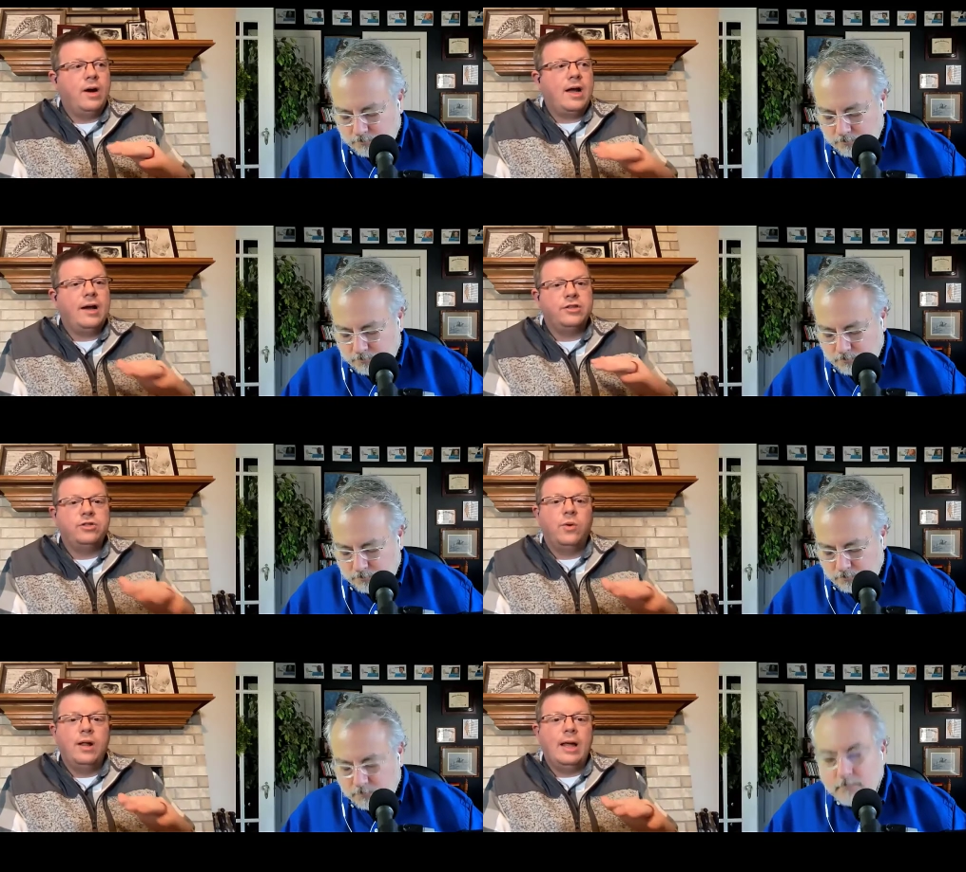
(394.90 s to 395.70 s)
Speaker 1: what kind of
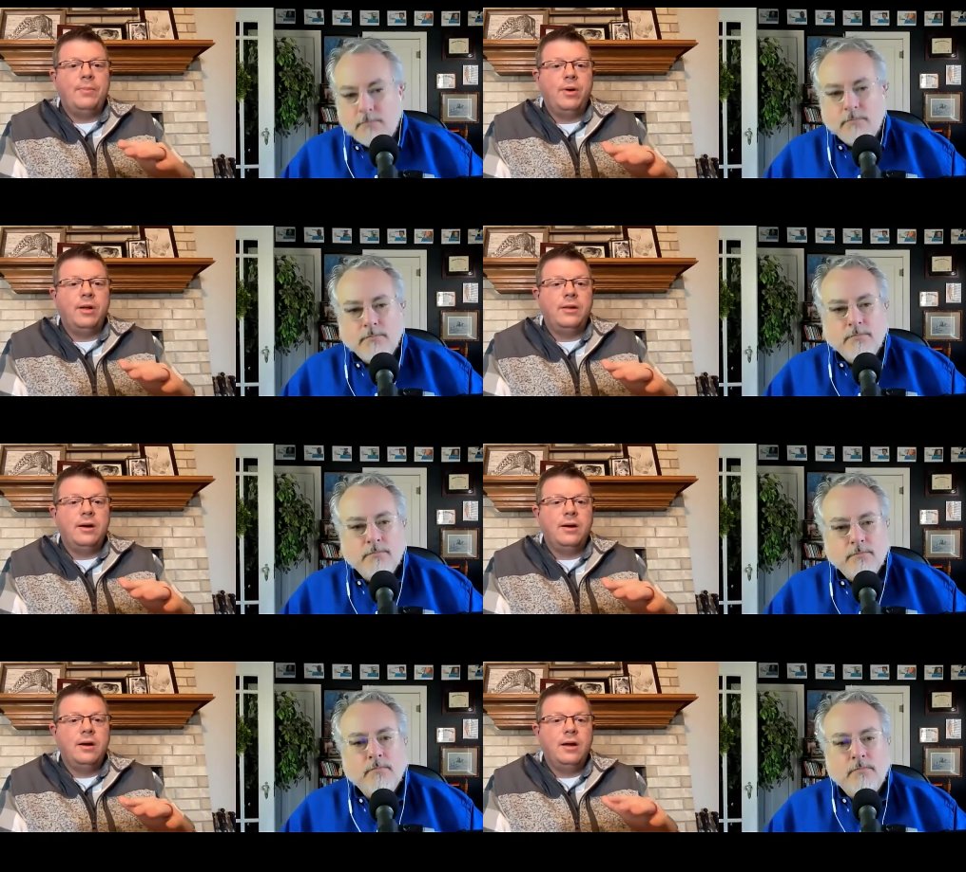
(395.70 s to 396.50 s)
soil I put in
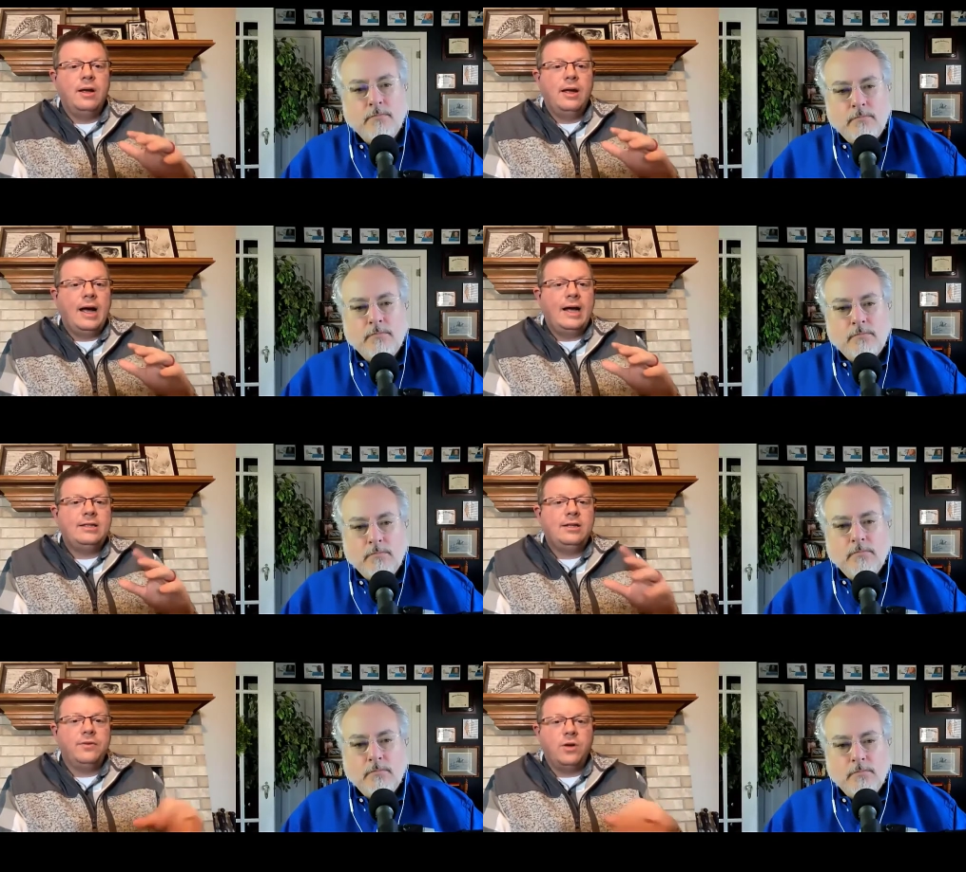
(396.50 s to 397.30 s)
there, I
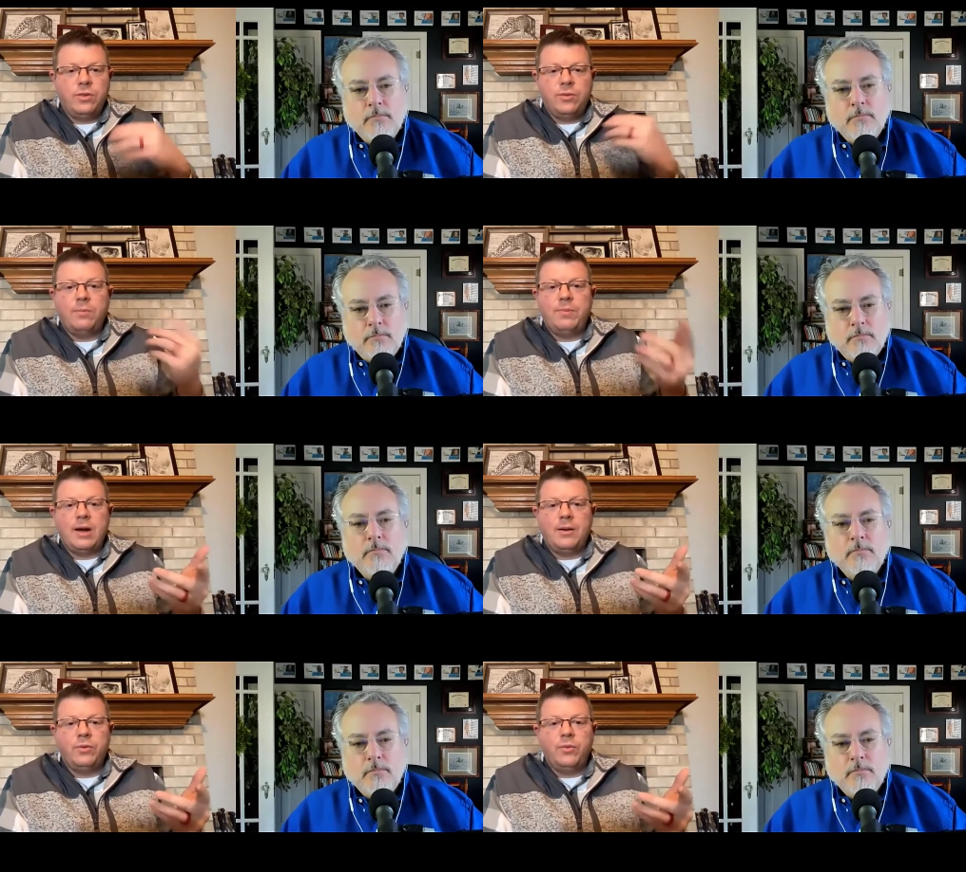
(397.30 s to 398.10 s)
still have to go through and
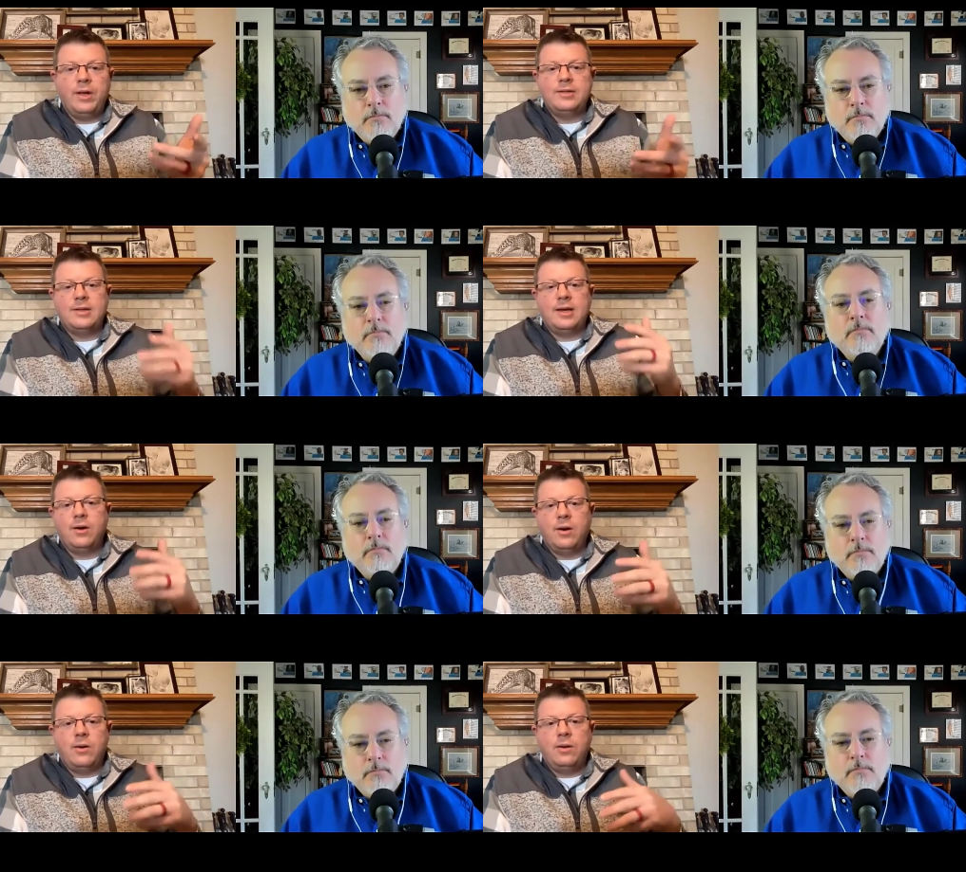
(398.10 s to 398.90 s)
pick out the weeds as they
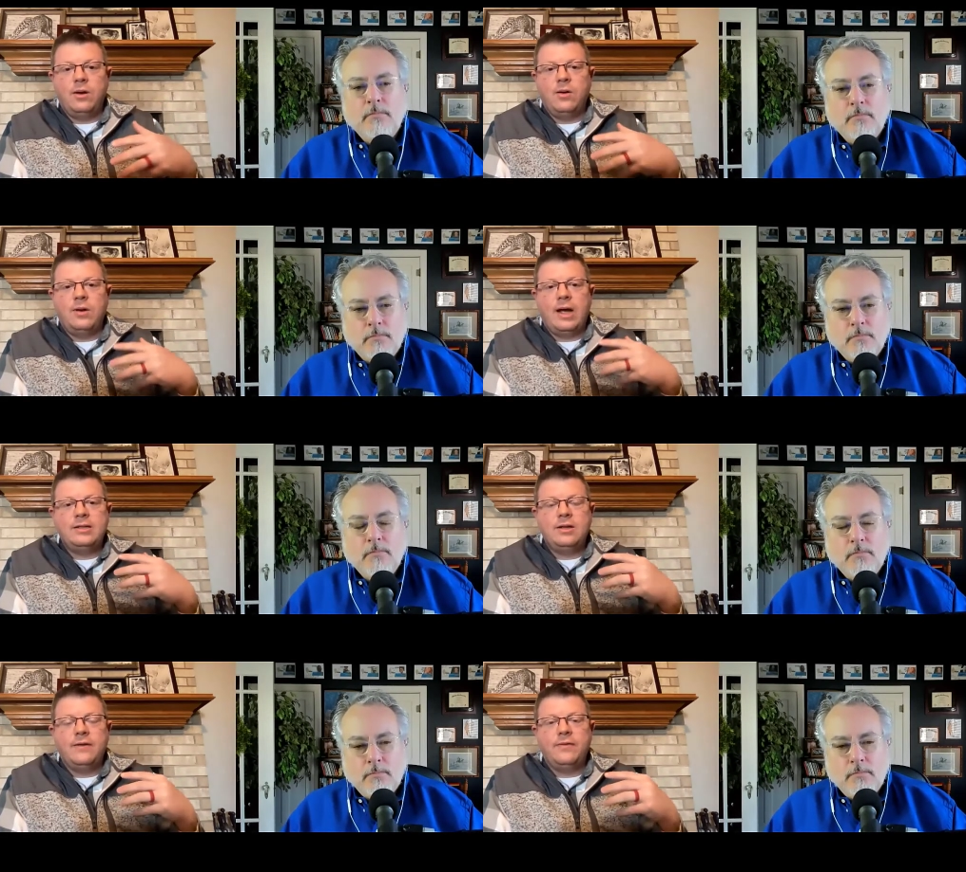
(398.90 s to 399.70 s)
grow. You know, I
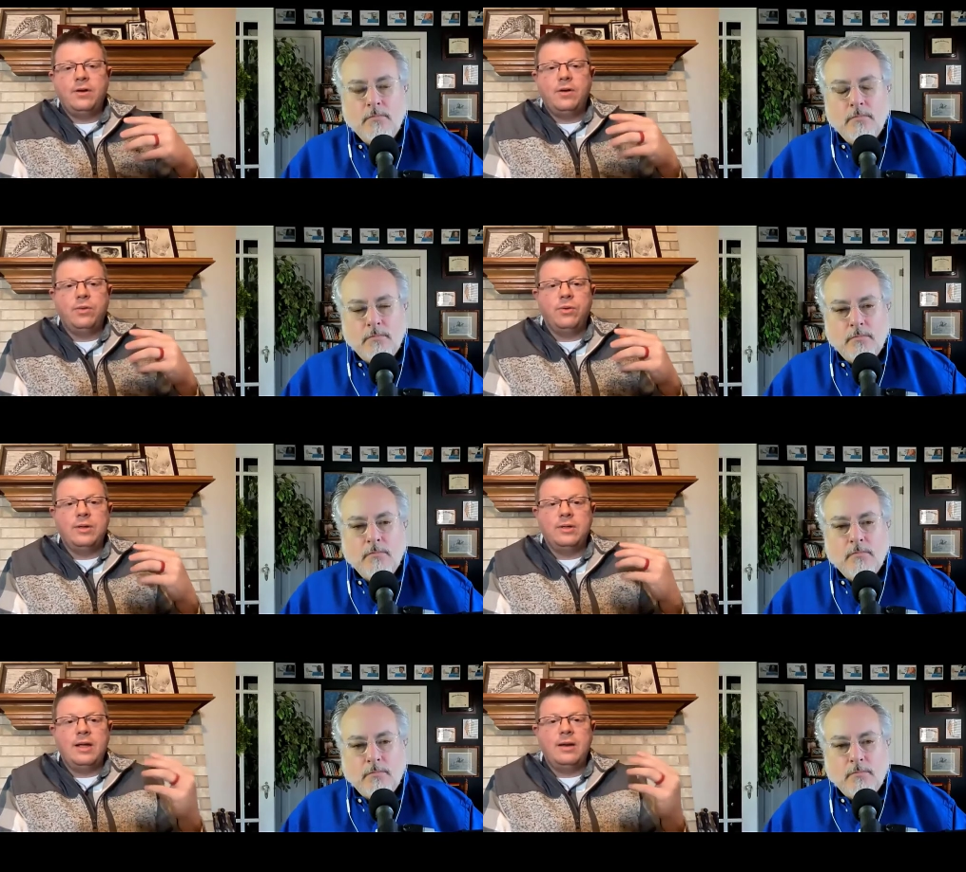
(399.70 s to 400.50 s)
still have to go through
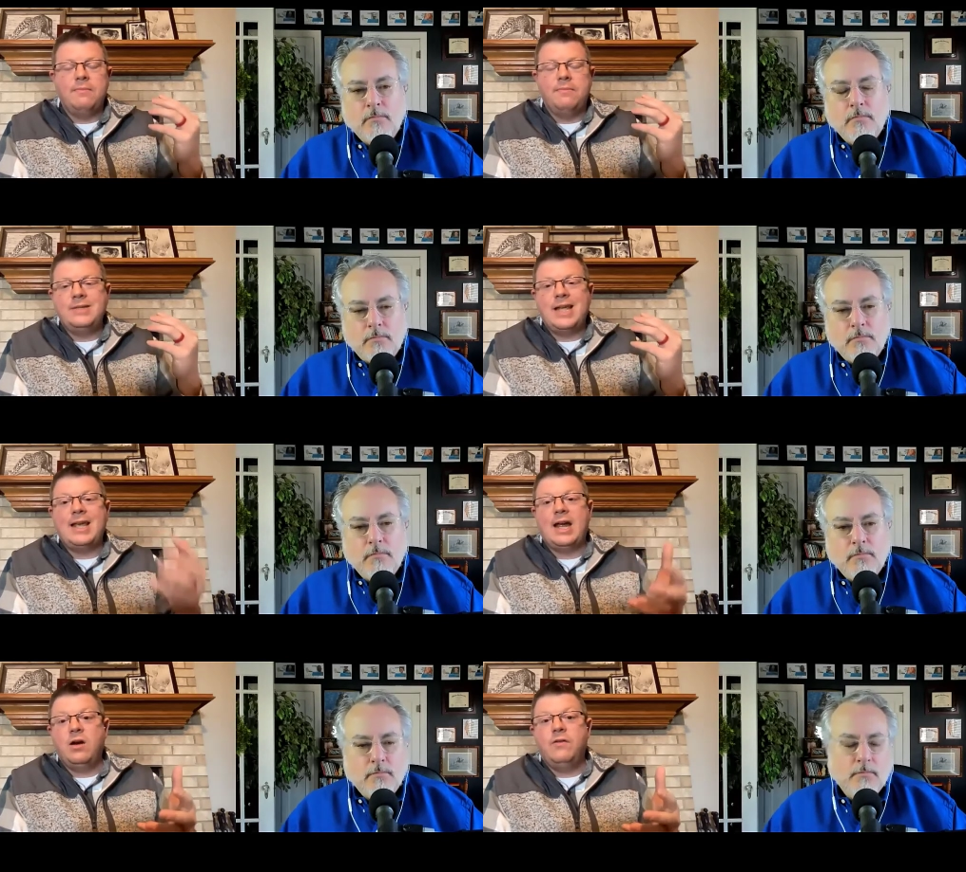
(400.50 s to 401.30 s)
and
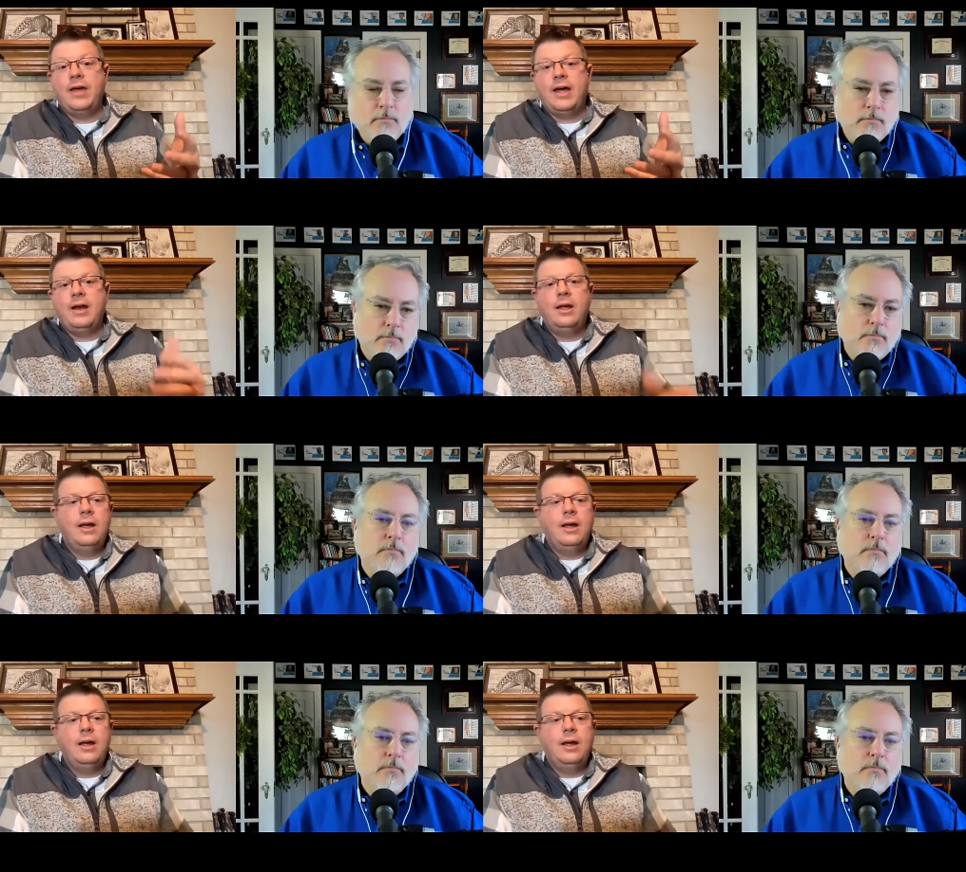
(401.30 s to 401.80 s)
take care of that.